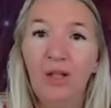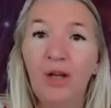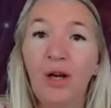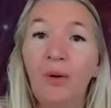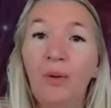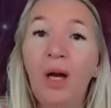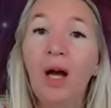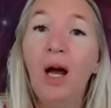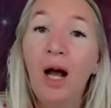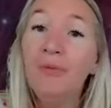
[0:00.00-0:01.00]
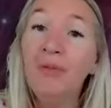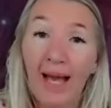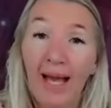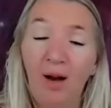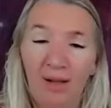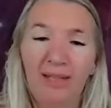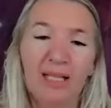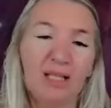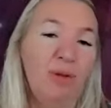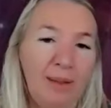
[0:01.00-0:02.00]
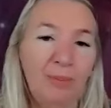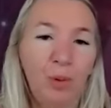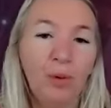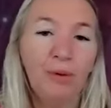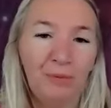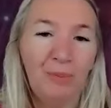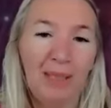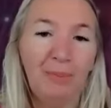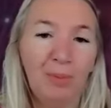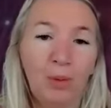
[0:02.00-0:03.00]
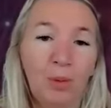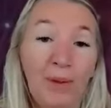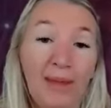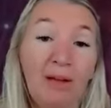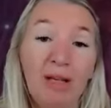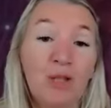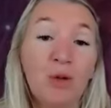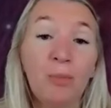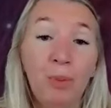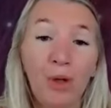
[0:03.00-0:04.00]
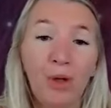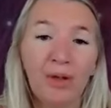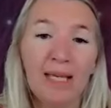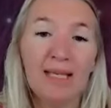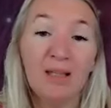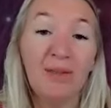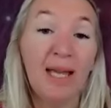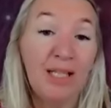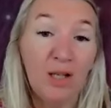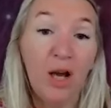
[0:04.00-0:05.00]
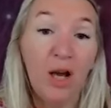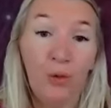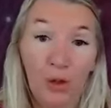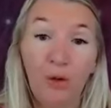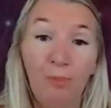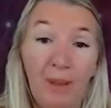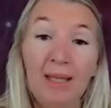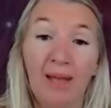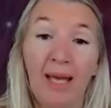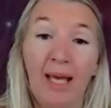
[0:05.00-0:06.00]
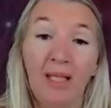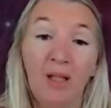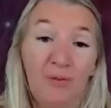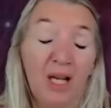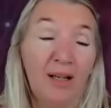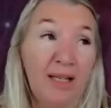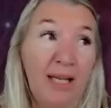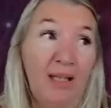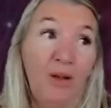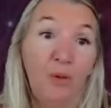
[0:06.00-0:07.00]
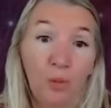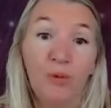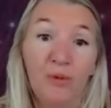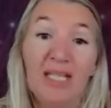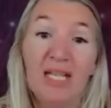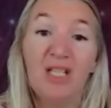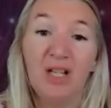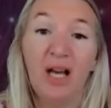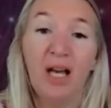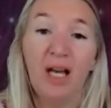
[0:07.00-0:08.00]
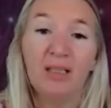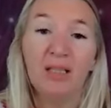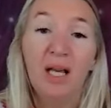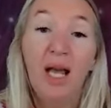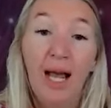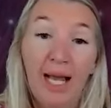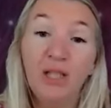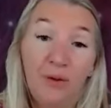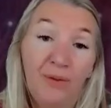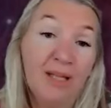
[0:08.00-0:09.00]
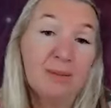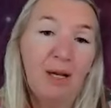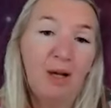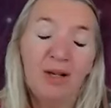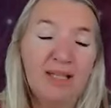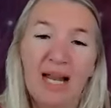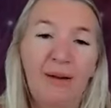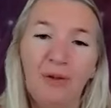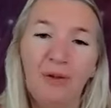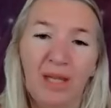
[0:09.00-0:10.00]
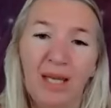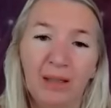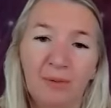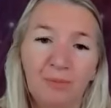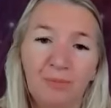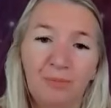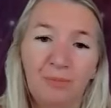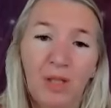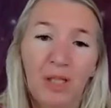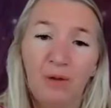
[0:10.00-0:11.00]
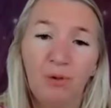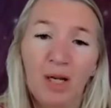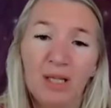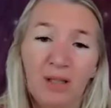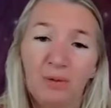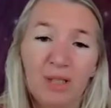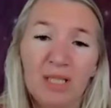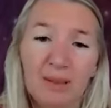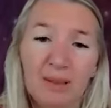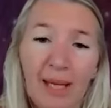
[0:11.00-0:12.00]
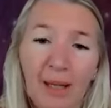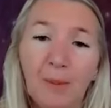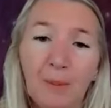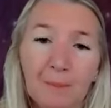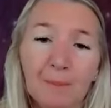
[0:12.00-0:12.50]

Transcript: You know, and that I think is really important for people when they read your book is that they know you've been there, you've done it, you've worn the t-shirt, and you've experienced everything that you've, yeah. write, you've written about.